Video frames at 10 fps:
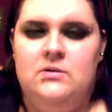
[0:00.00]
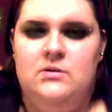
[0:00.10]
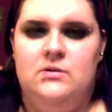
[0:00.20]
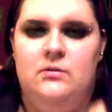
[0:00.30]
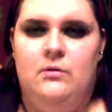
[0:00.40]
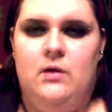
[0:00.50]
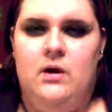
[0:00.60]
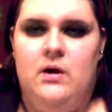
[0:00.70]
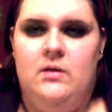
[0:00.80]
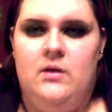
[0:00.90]
to
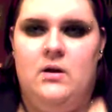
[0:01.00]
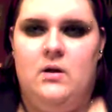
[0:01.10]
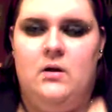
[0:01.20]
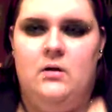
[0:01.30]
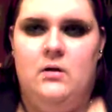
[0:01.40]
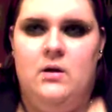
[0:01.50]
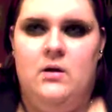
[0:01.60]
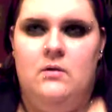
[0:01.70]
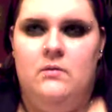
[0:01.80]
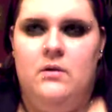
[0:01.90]
uh, the Jarl
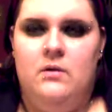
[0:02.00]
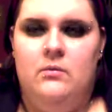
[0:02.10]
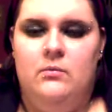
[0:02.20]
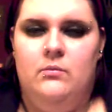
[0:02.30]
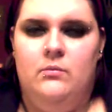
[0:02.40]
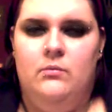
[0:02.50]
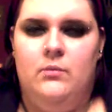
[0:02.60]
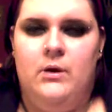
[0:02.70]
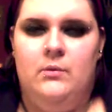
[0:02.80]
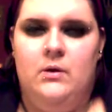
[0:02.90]
of uh,
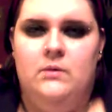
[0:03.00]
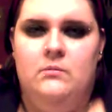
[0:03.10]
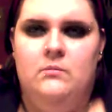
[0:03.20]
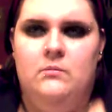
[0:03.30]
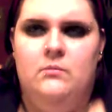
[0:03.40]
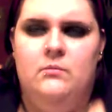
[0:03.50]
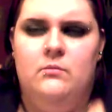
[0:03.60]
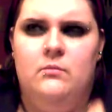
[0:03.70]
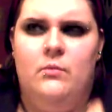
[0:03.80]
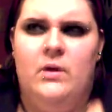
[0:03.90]
Whiterun.
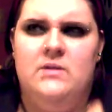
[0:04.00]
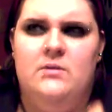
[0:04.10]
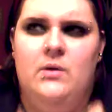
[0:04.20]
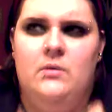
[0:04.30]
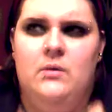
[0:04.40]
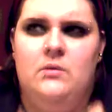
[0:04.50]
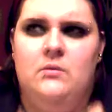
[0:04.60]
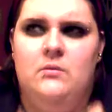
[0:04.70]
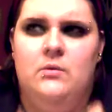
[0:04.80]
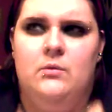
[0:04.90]
What, is it Whiterun?
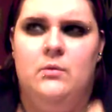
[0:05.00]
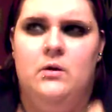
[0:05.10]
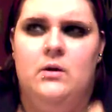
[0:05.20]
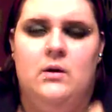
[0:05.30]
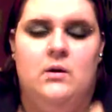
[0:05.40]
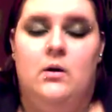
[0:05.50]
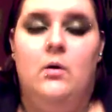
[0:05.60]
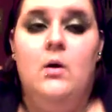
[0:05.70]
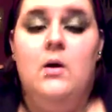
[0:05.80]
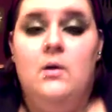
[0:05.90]
Whiterun? I don't know.
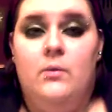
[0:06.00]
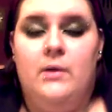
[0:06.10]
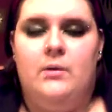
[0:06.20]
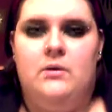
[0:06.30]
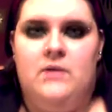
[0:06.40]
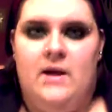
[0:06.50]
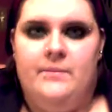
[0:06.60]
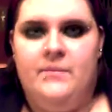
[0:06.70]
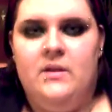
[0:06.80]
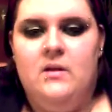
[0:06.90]
Whiterun, yeah.
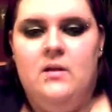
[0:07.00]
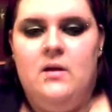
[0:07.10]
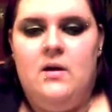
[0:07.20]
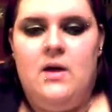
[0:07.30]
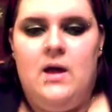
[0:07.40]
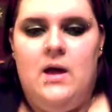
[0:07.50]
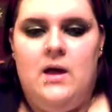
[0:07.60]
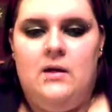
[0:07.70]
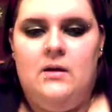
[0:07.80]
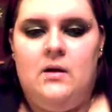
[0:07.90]

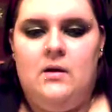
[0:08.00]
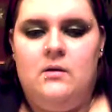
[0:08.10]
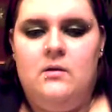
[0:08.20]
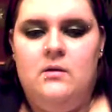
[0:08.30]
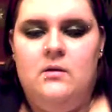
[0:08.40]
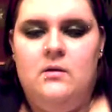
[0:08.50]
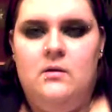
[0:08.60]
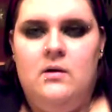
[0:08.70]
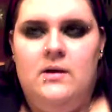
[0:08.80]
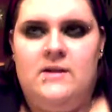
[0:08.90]
And, uh,
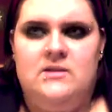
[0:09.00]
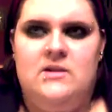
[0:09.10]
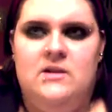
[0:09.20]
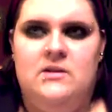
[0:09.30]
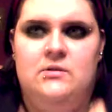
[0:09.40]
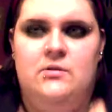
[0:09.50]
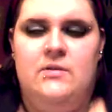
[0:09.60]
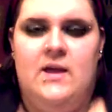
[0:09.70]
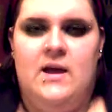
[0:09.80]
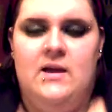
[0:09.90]
yeah, I just got done
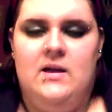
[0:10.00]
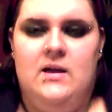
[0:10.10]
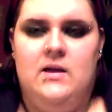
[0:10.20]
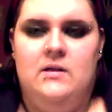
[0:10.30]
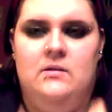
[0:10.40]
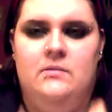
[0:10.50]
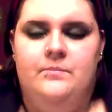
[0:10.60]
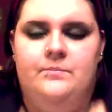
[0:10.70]
doing that, and